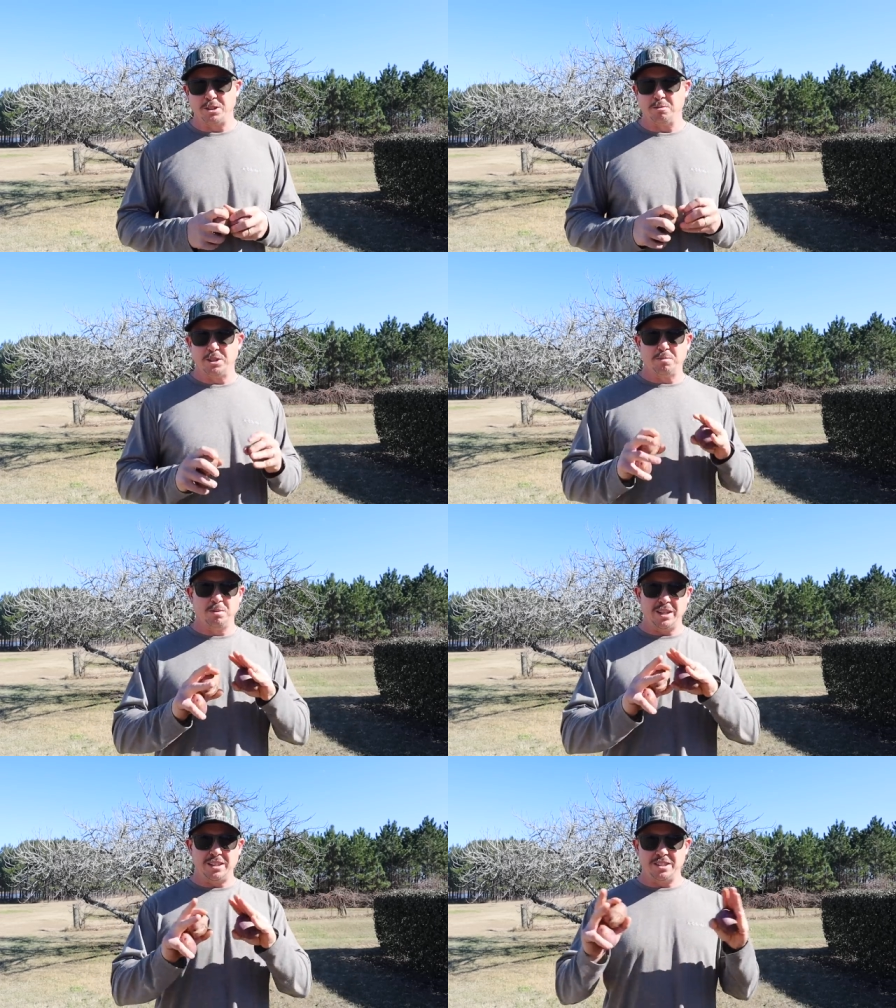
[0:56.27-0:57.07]
So we
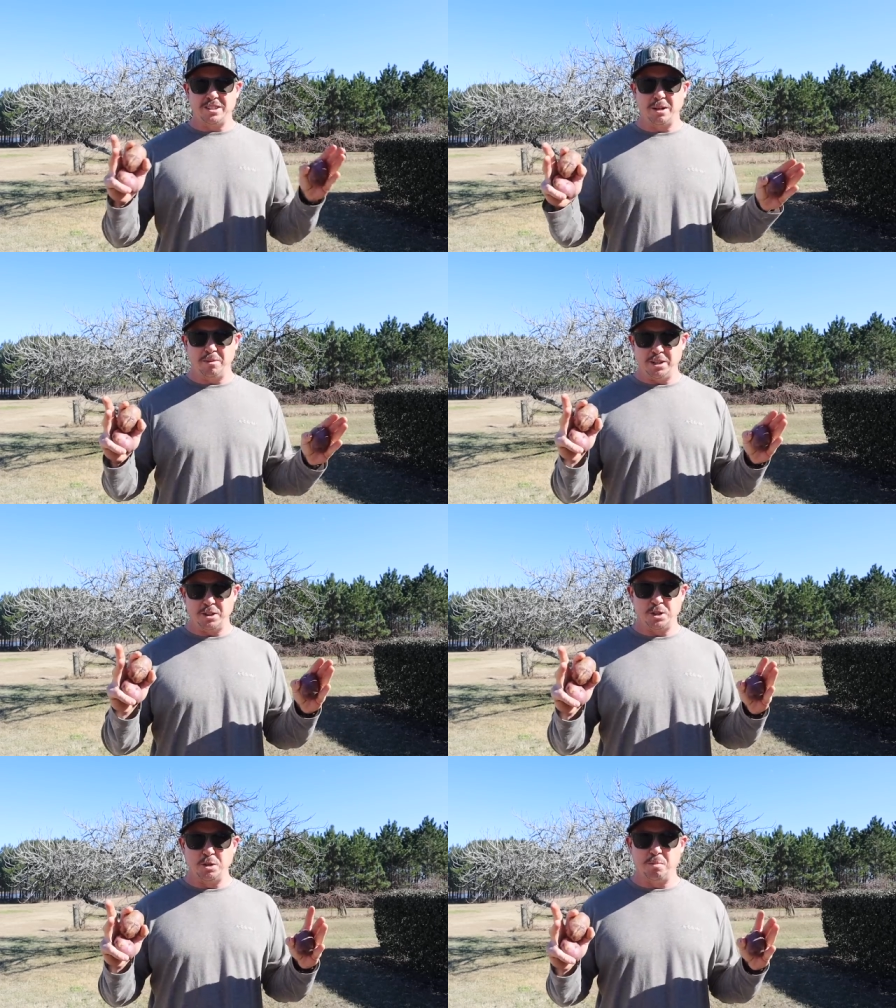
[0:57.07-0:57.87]
split this up into
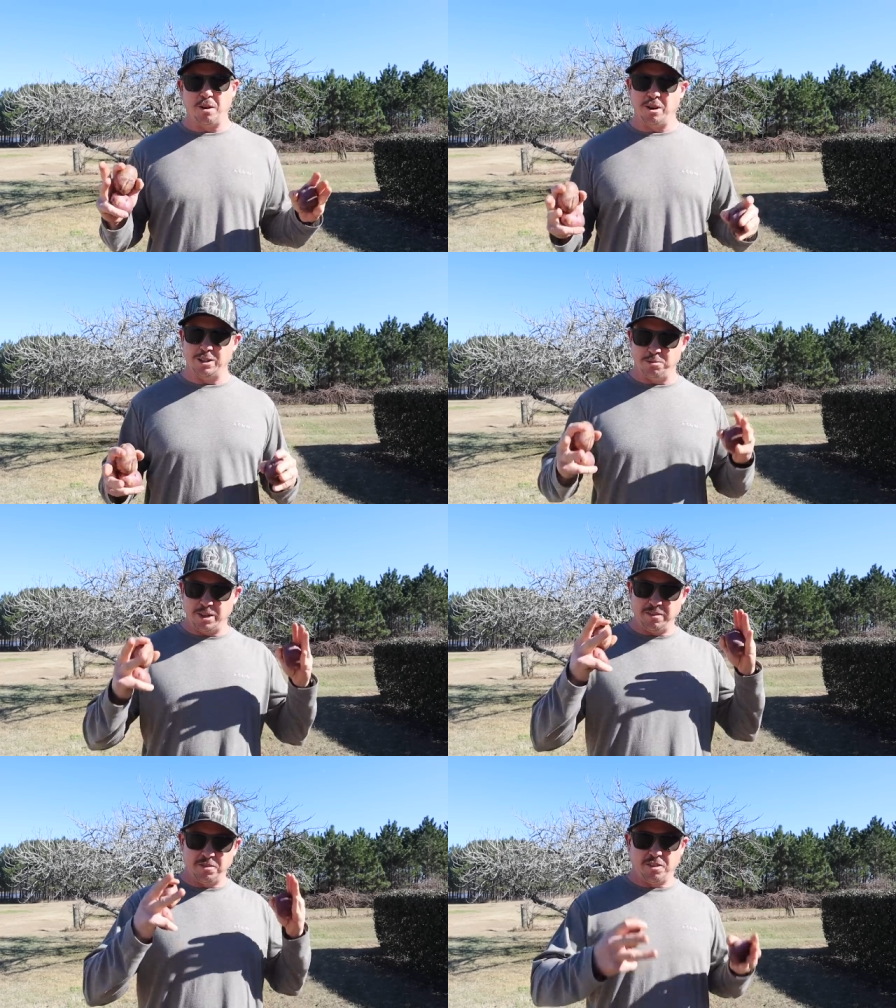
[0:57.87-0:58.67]
two parts.
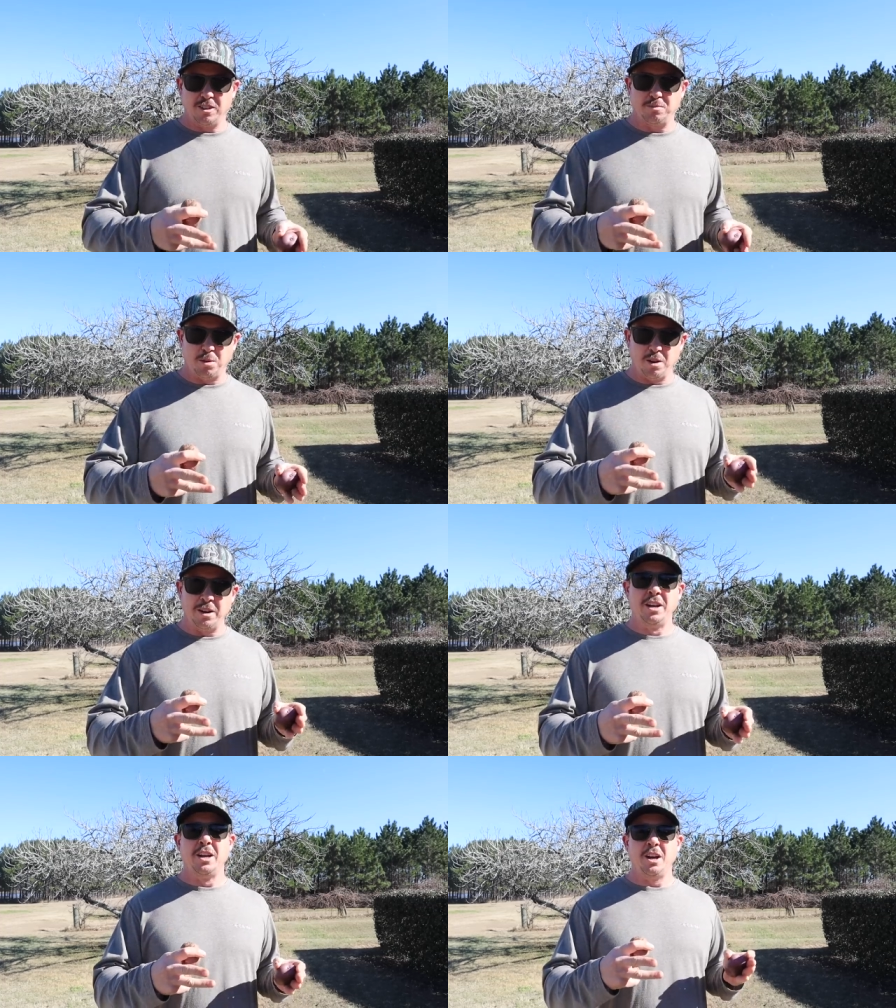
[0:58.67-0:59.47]
We'll have the first
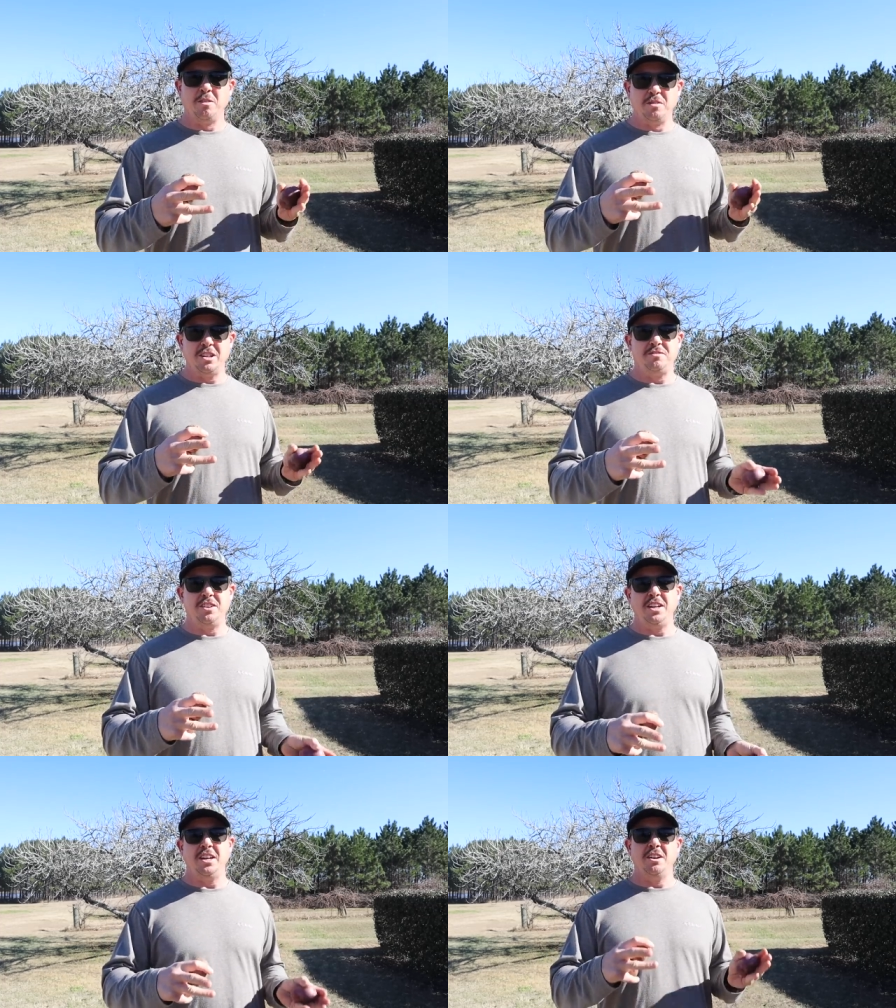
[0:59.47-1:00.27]
part on this
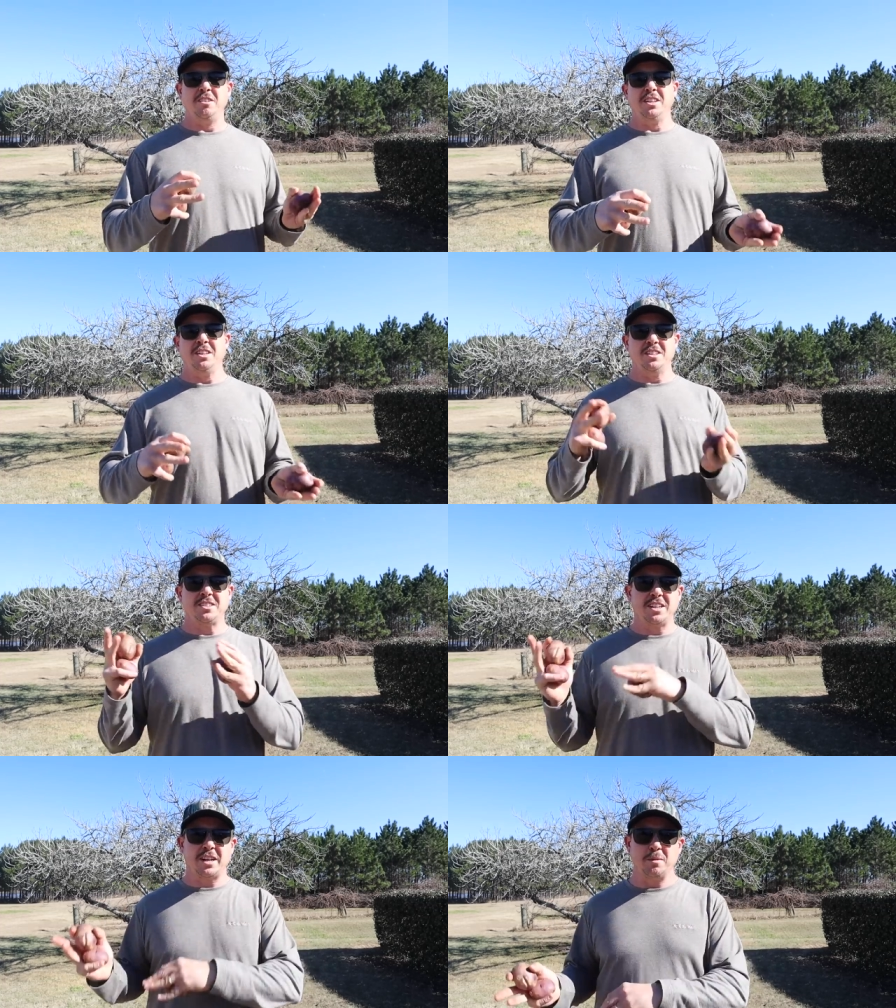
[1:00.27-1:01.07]
video and then the
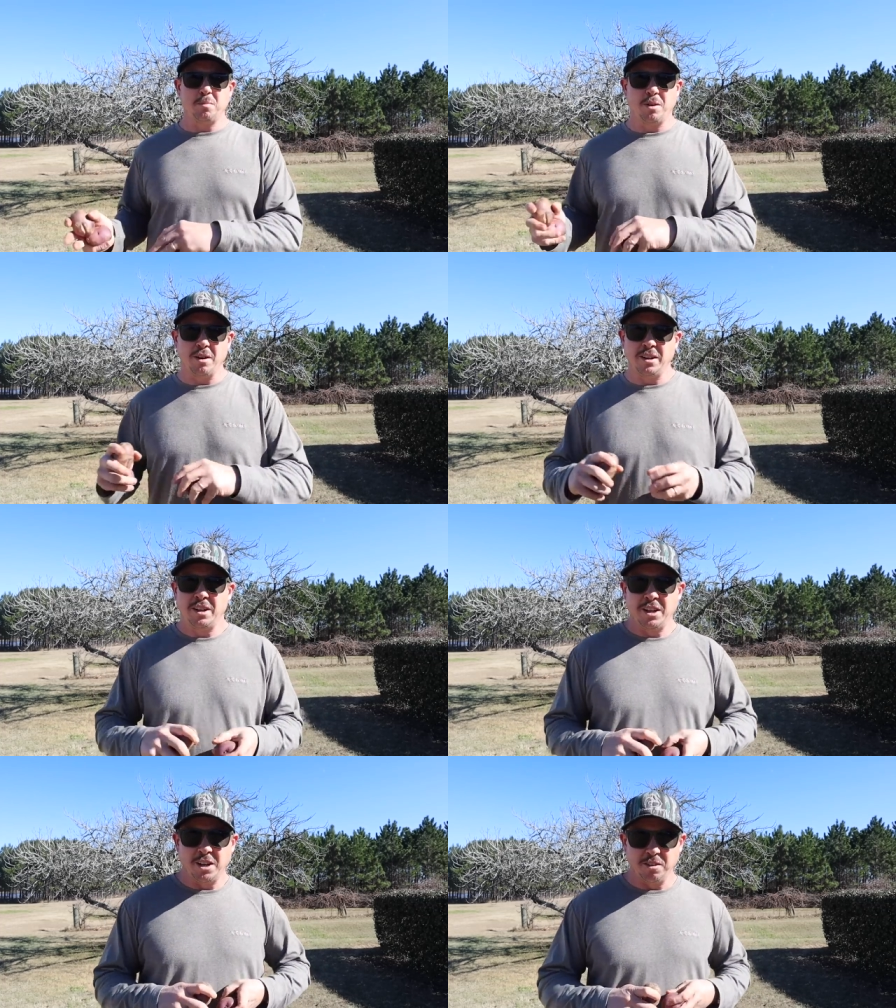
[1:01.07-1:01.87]
second part
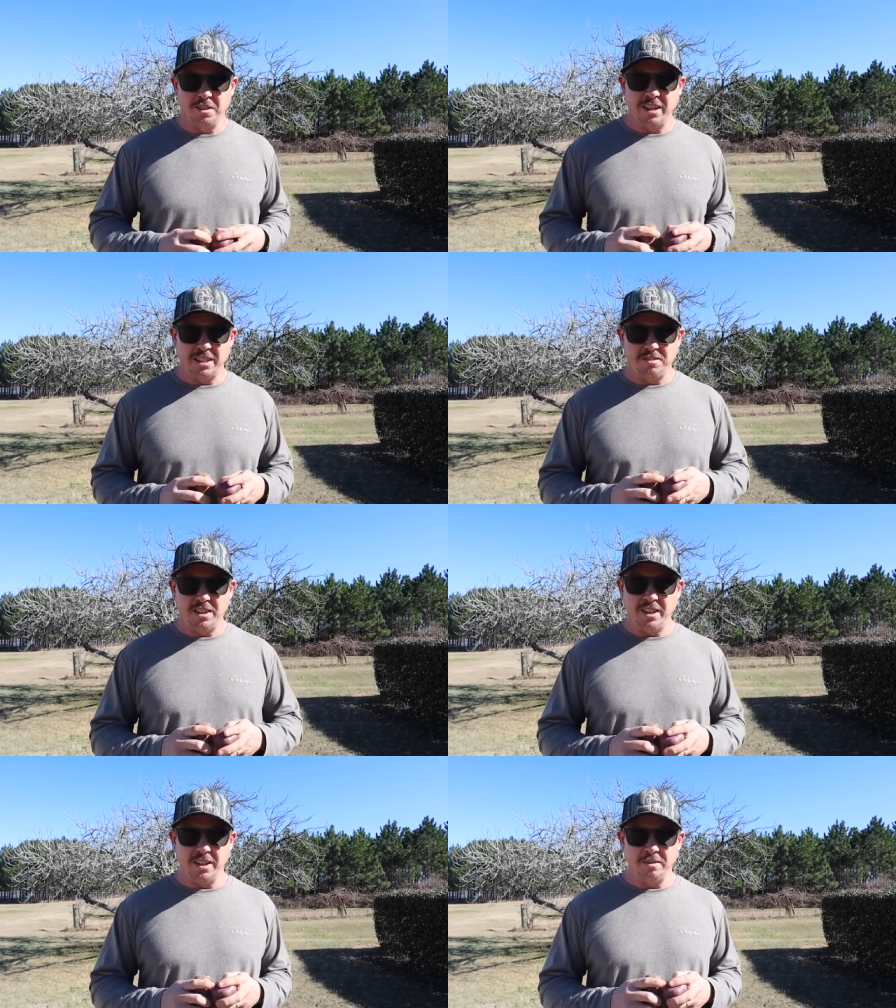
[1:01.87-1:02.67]
on the next
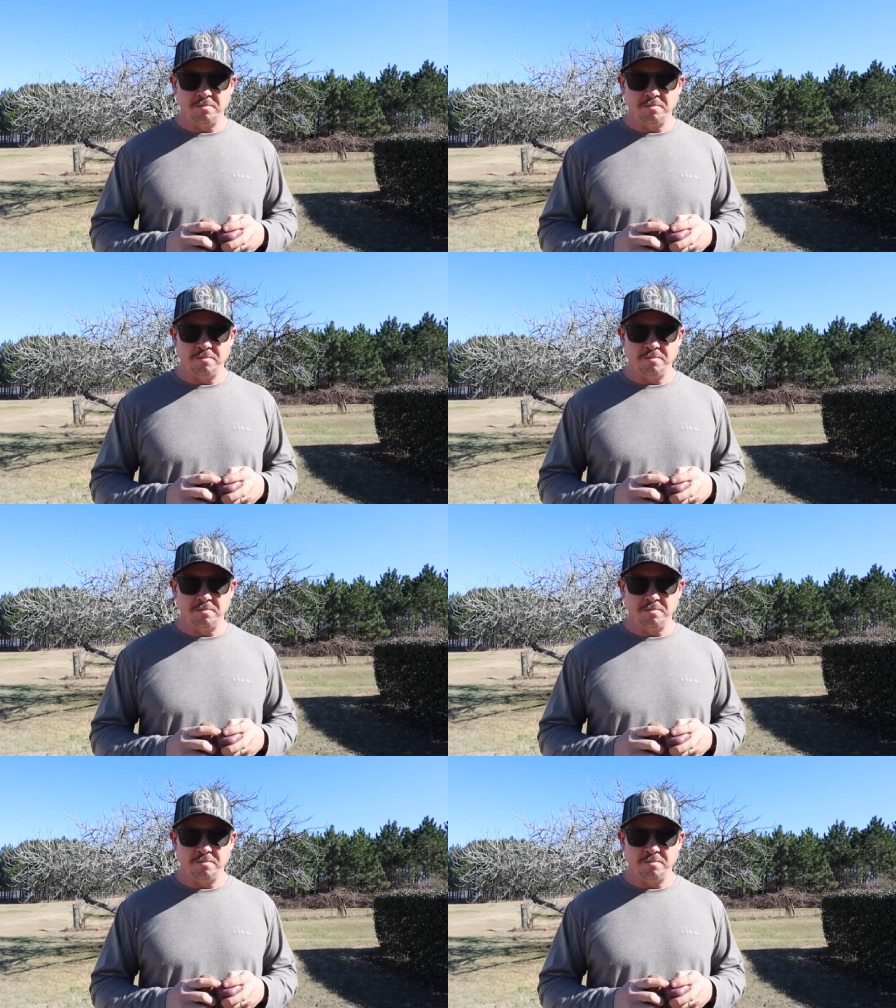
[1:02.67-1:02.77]
video.